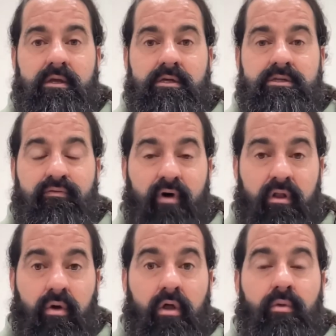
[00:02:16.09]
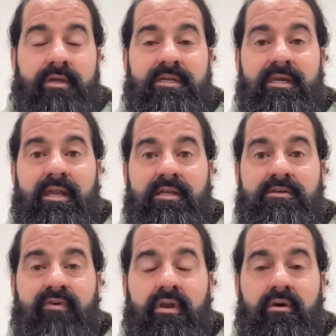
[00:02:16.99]
So follow all the way to the end of this
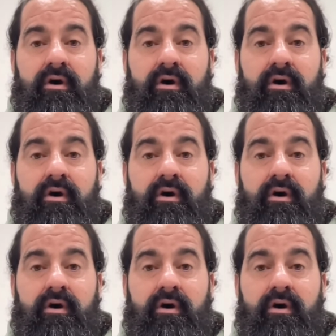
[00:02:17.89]
video,